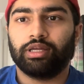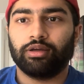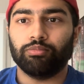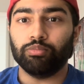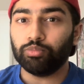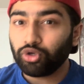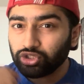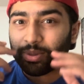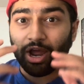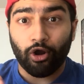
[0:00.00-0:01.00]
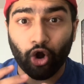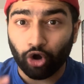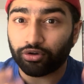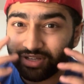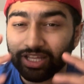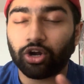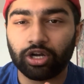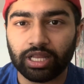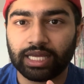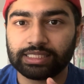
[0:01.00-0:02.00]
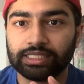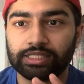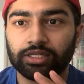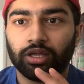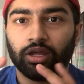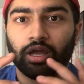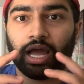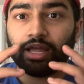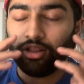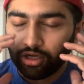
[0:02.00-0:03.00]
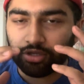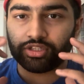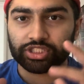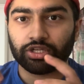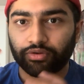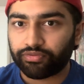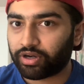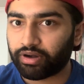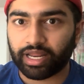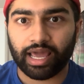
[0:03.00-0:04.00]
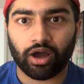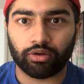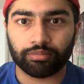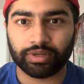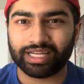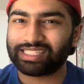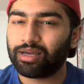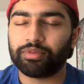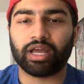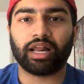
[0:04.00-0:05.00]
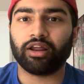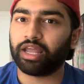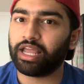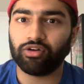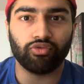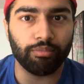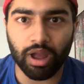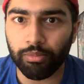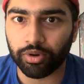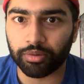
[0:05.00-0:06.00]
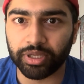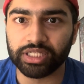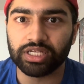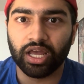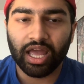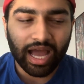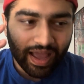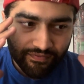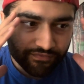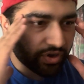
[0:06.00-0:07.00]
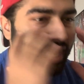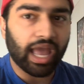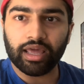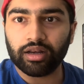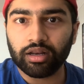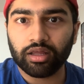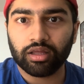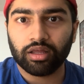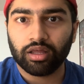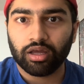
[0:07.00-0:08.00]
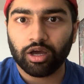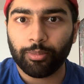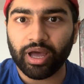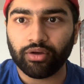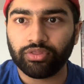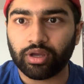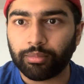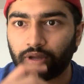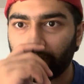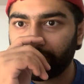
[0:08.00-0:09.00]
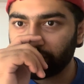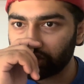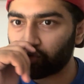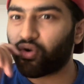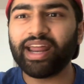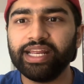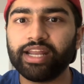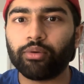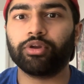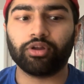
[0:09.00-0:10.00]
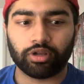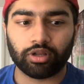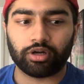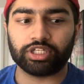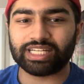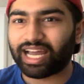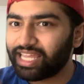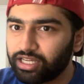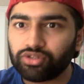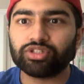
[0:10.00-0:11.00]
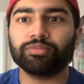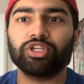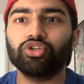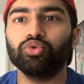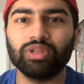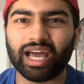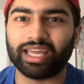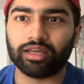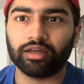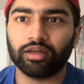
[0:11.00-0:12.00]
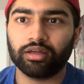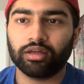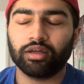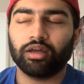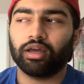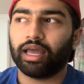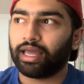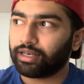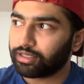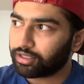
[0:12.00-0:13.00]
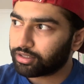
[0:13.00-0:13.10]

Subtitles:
Most of my really hard classes, I learned the skill figuring it out. But except that, I can't remember because I forget about them. And just writing down what you're gonna learn, tying it to something you like, and